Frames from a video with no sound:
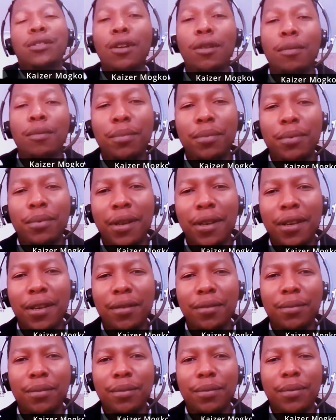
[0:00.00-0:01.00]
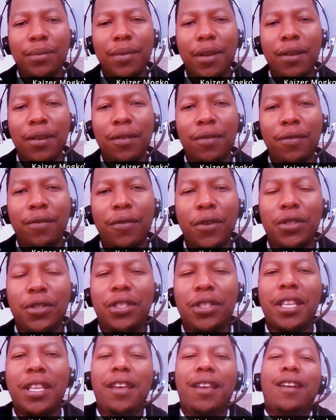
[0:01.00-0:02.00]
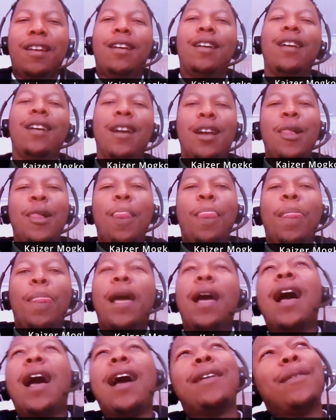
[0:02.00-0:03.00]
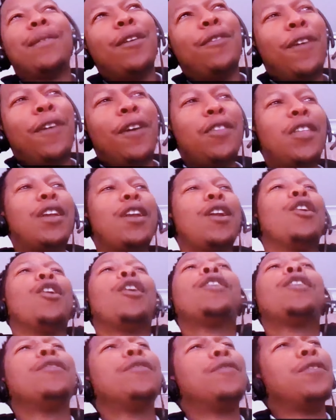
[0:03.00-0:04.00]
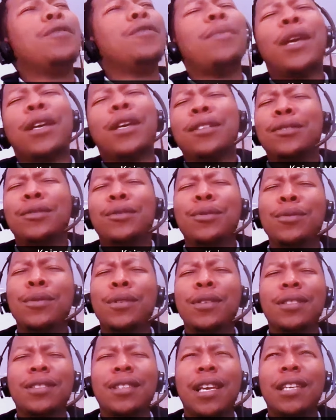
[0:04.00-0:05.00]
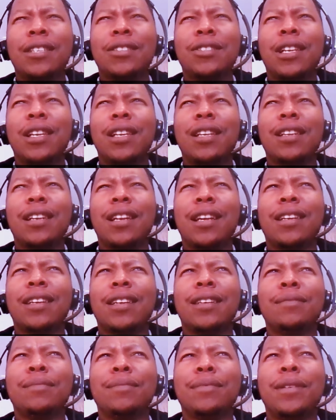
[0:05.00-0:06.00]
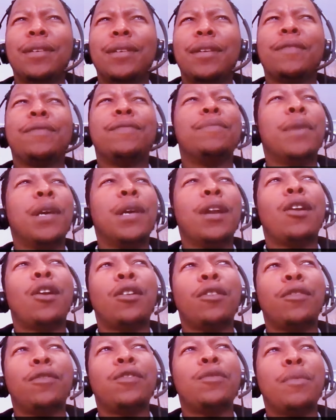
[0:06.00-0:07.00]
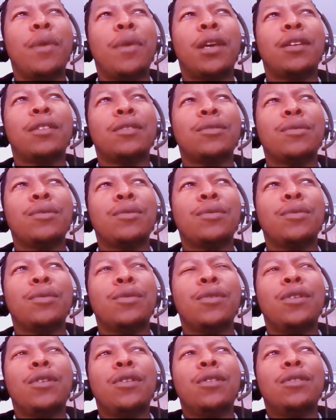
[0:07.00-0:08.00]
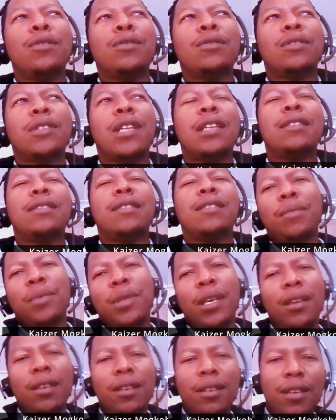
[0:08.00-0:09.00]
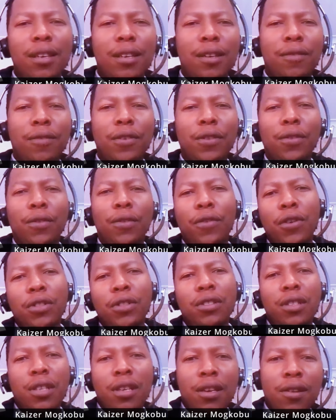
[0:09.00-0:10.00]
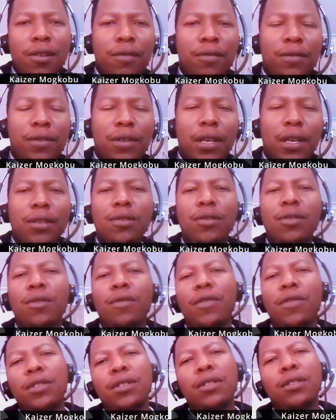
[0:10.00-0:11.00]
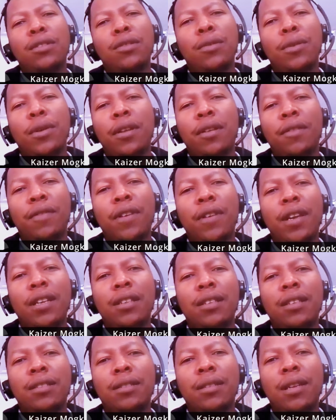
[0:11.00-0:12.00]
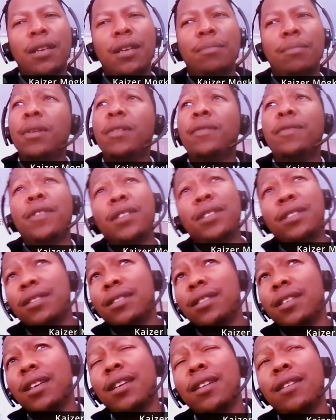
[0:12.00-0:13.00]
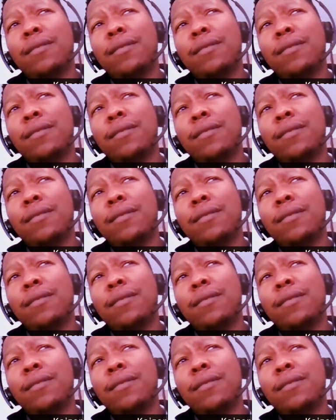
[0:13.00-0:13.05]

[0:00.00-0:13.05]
stop first year. I found that a lot of filmmakers do this, actually. Like I've met a lot of filmmakers who study something for the first year of like university or whatever and pivot